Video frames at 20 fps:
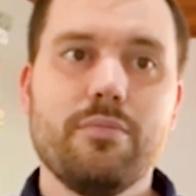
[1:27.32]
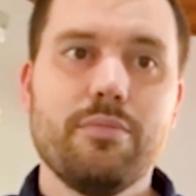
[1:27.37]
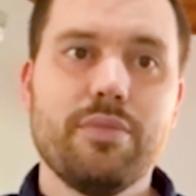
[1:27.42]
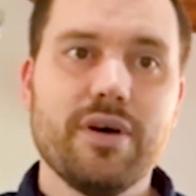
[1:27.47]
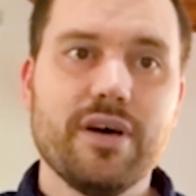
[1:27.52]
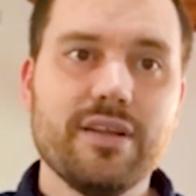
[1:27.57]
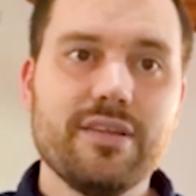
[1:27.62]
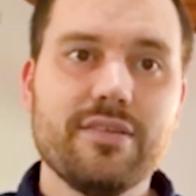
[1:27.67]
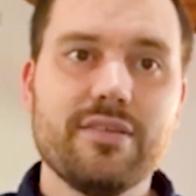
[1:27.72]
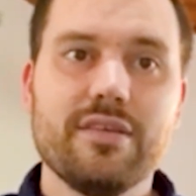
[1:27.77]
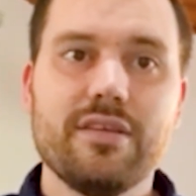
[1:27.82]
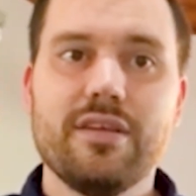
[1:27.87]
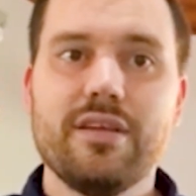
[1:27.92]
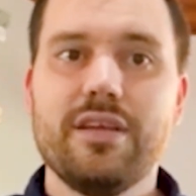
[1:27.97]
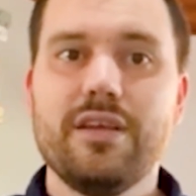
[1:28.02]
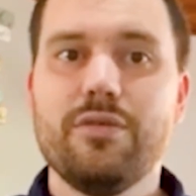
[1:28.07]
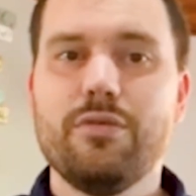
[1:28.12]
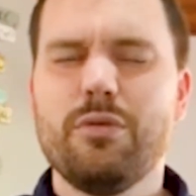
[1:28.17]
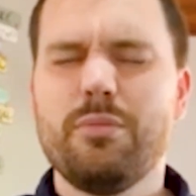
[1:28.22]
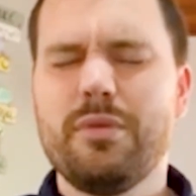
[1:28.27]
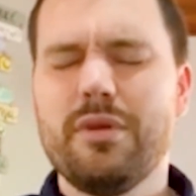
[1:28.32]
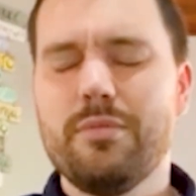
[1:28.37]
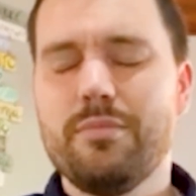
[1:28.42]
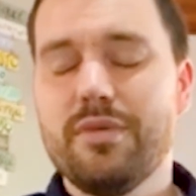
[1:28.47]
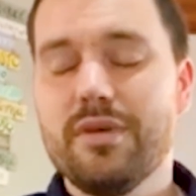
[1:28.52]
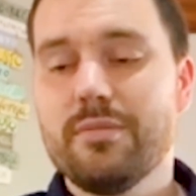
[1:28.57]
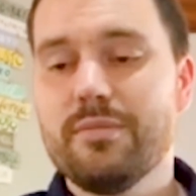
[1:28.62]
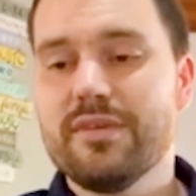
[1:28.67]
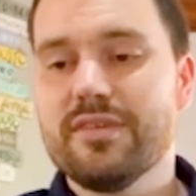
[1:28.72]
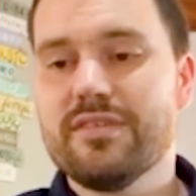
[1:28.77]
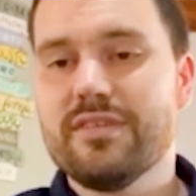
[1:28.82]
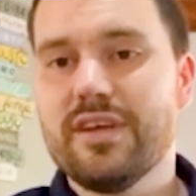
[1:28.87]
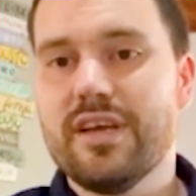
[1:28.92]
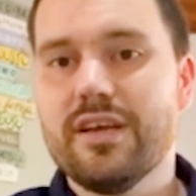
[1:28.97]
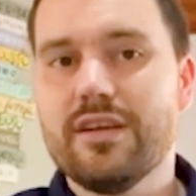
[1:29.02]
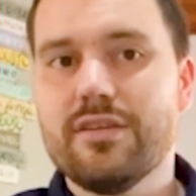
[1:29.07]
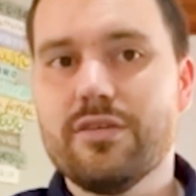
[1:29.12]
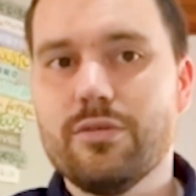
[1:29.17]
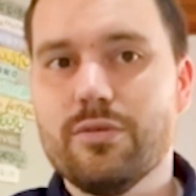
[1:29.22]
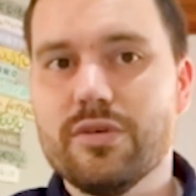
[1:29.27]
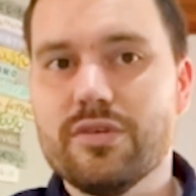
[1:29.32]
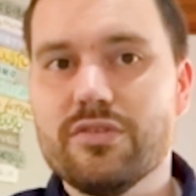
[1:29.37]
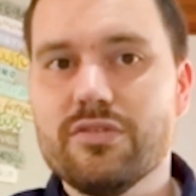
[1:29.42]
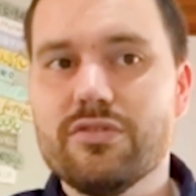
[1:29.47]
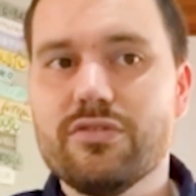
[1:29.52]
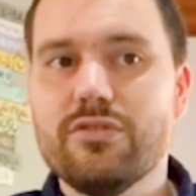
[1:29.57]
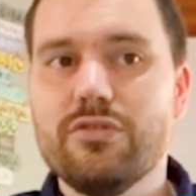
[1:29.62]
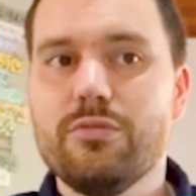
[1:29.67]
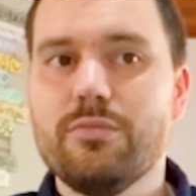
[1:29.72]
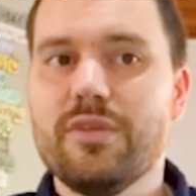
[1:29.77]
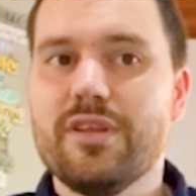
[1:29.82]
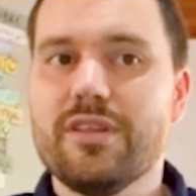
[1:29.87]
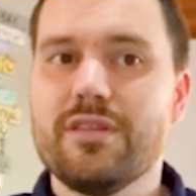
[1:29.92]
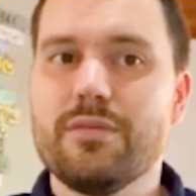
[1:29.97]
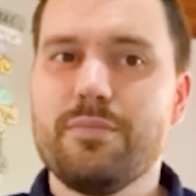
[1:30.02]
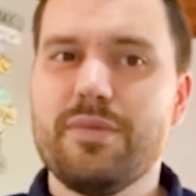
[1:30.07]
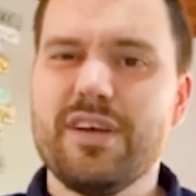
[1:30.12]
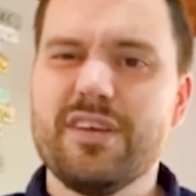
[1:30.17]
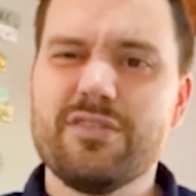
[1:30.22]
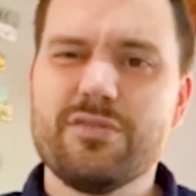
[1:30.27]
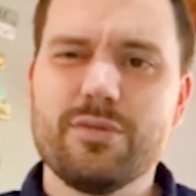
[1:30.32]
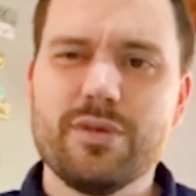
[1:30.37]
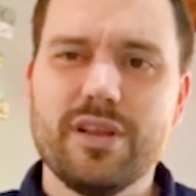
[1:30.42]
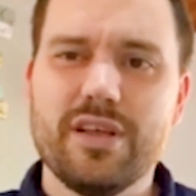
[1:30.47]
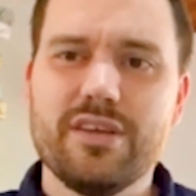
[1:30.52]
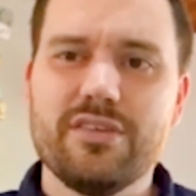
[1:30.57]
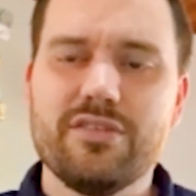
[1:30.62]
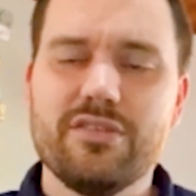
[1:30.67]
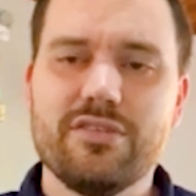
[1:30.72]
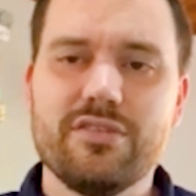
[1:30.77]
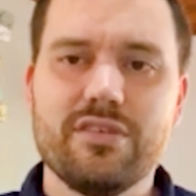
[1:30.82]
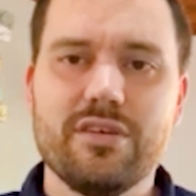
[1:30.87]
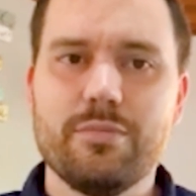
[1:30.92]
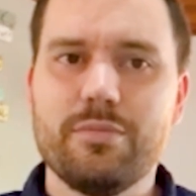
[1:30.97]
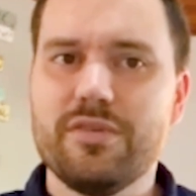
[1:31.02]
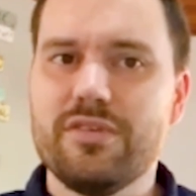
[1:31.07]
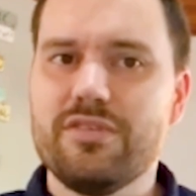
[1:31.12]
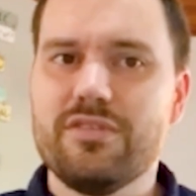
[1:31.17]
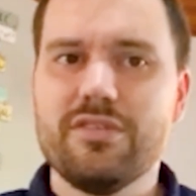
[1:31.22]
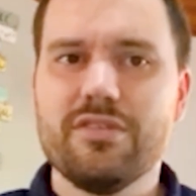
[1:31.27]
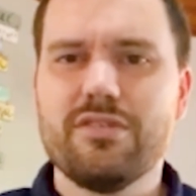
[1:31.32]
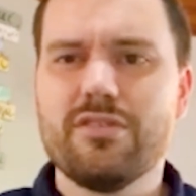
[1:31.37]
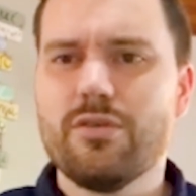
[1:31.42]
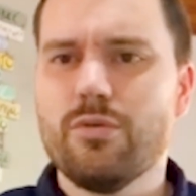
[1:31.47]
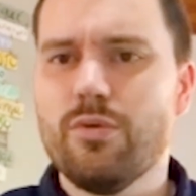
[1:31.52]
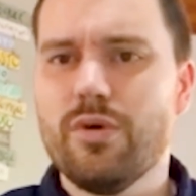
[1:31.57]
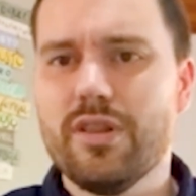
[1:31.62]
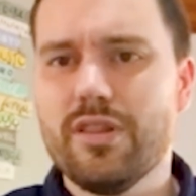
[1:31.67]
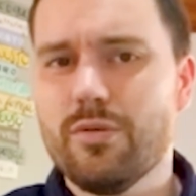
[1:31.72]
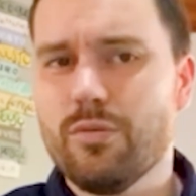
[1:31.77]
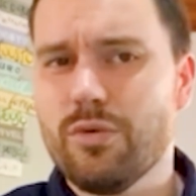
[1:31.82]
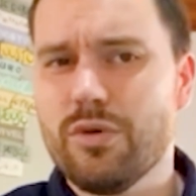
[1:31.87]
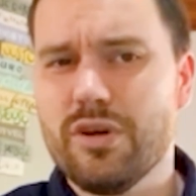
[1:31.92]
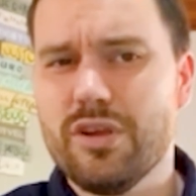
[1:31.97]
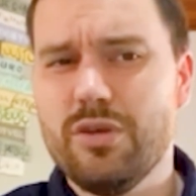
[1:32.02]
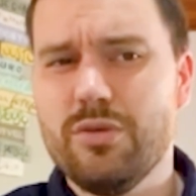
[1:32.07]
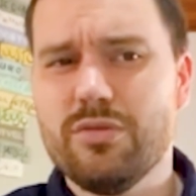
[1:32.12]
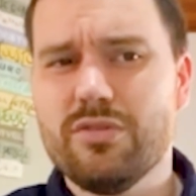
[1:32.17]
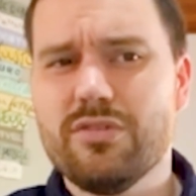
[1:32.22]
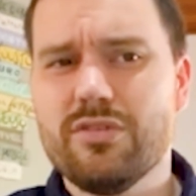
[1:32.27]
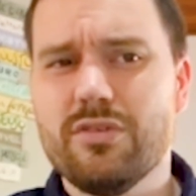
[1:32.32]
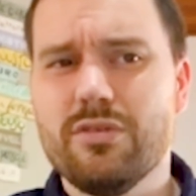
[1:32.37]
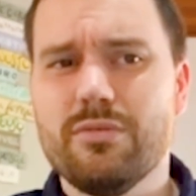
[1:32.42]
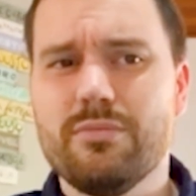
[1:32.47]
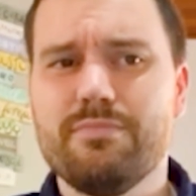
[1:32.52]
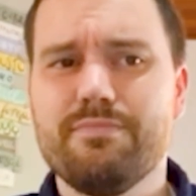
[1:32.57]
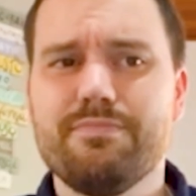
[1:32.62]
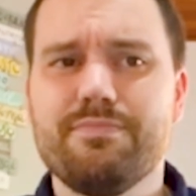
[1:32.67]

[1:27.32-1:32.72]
but it would be a big mistake to assume that the best relationship is just the one that we're used to.